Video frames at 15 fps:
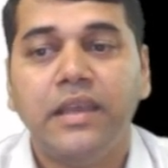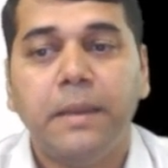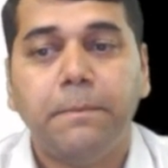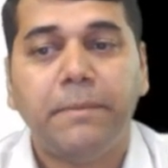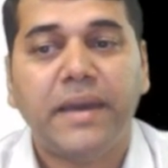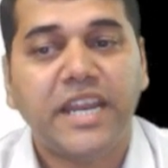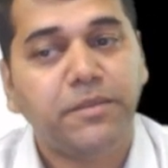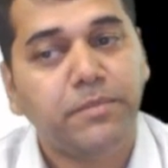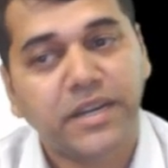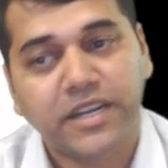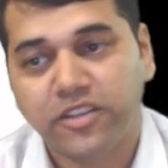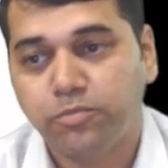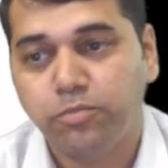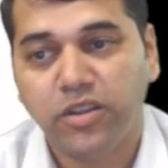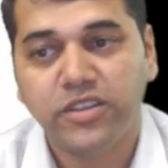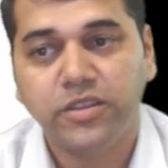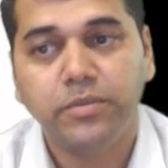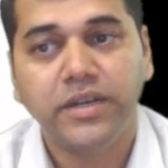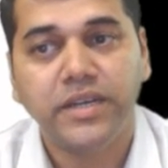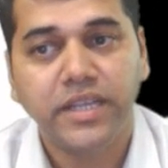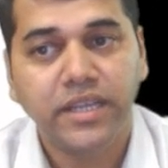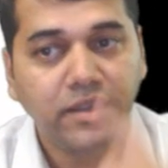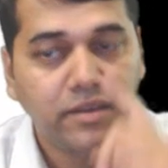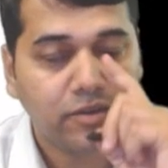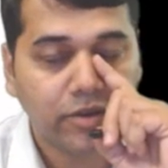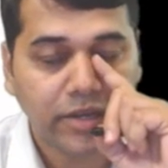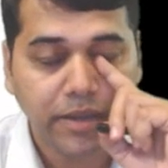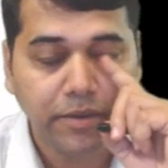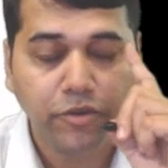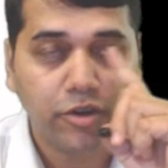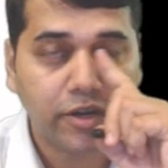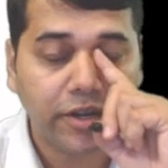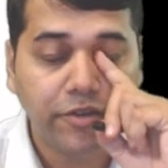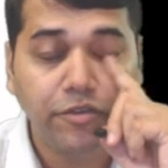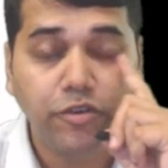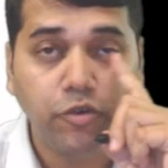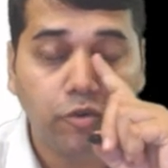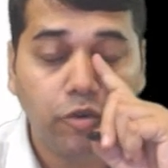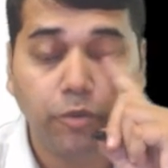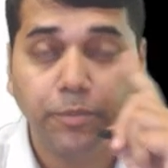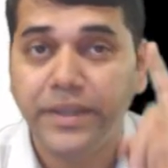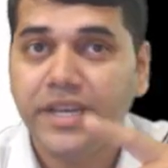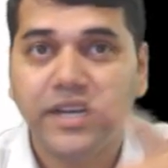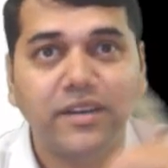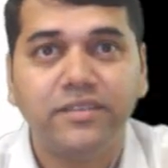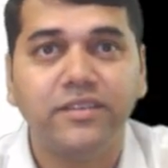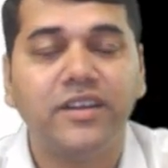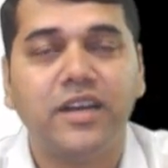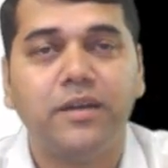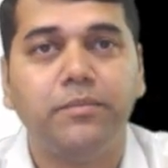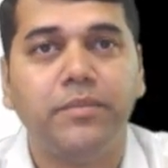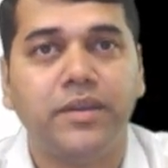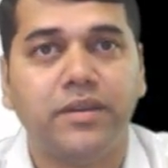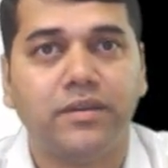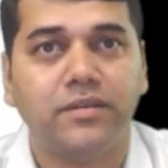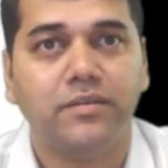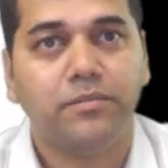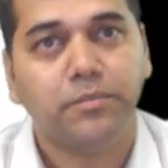Management responsibility, okay, your review opinion doesn't come here.